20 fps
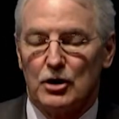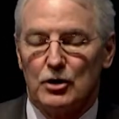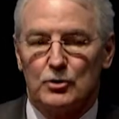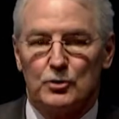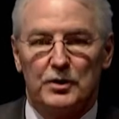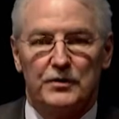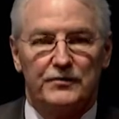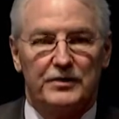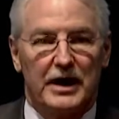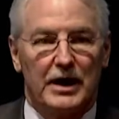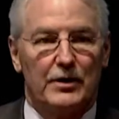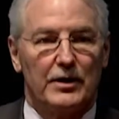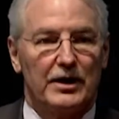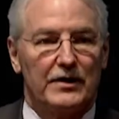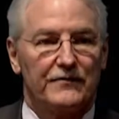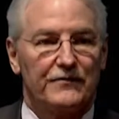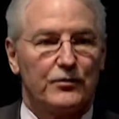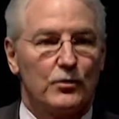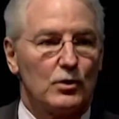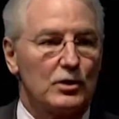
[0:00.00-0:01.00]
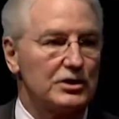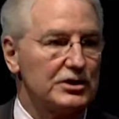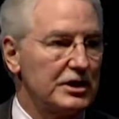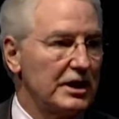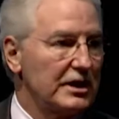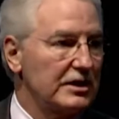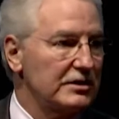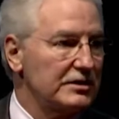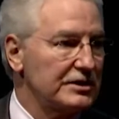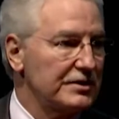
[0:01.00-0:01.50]
and we've now had 4
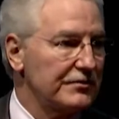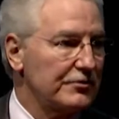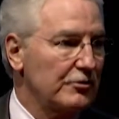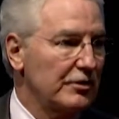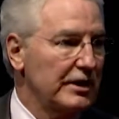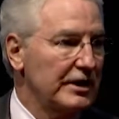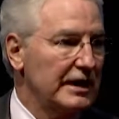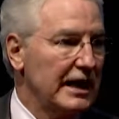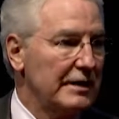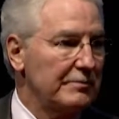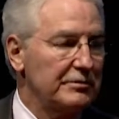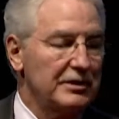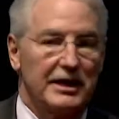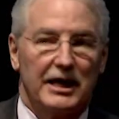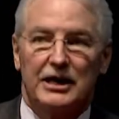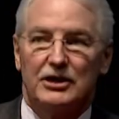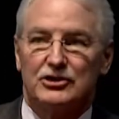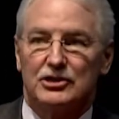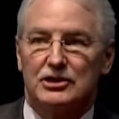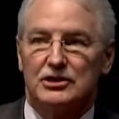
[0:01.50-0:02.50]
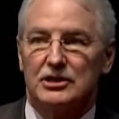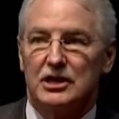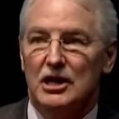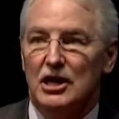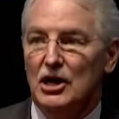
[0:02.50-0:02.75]
cycles of grant applications